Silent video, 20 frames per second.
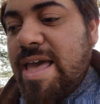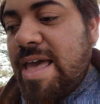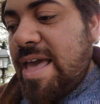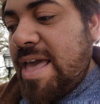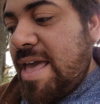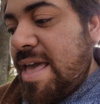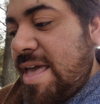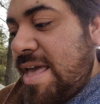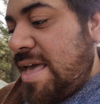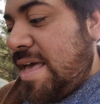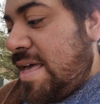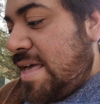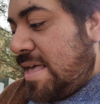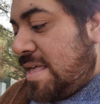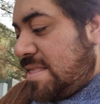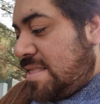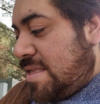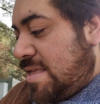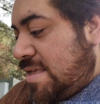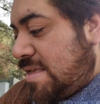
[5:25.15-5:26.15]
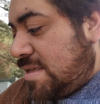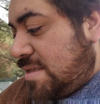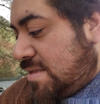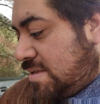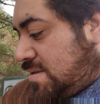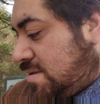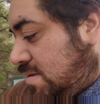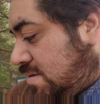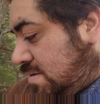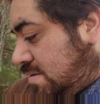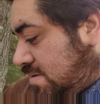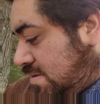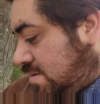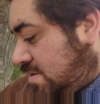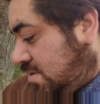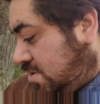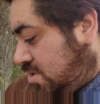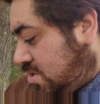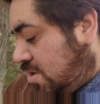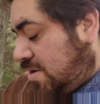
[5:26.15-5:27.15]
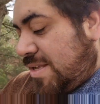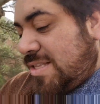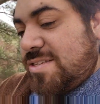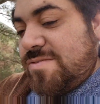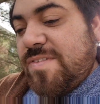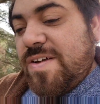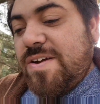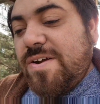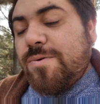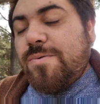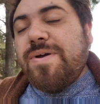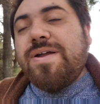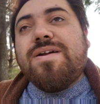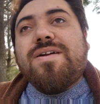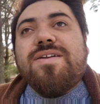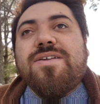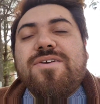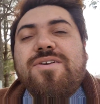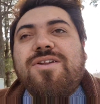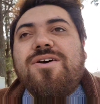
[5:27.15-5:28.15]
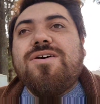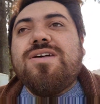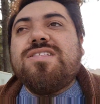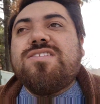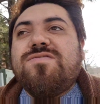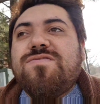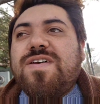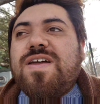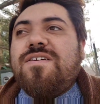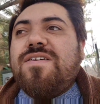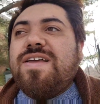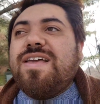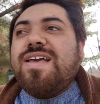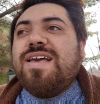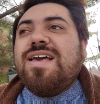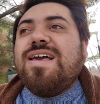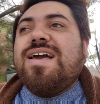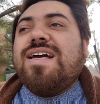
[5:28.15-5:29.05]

And so it's very weird you know it's very